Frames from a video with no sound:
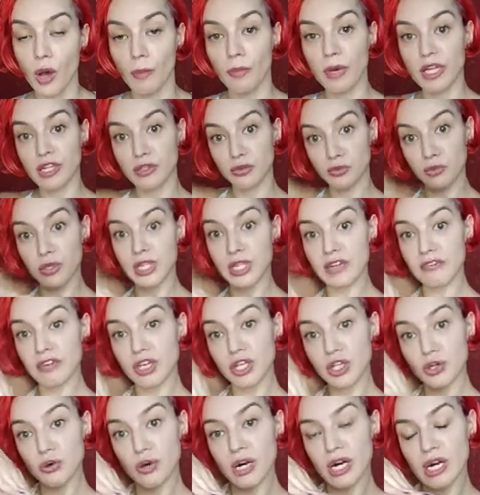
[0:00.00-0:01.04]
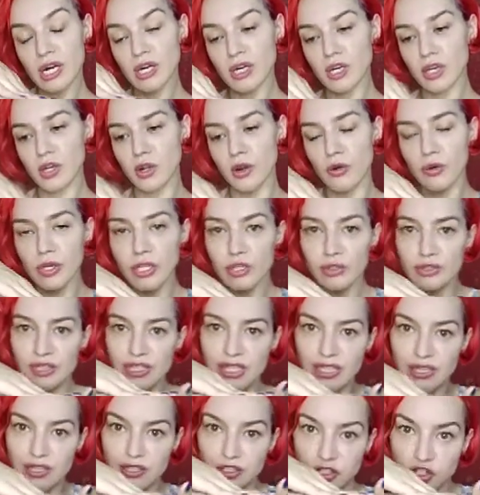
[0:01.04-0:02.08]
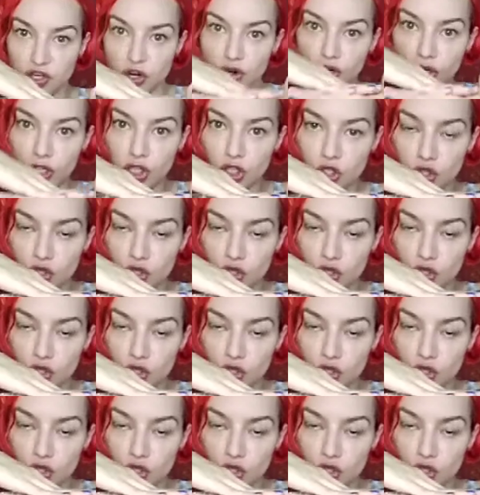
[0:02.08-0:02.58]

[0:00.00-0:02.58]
But whenever you are going on the jogging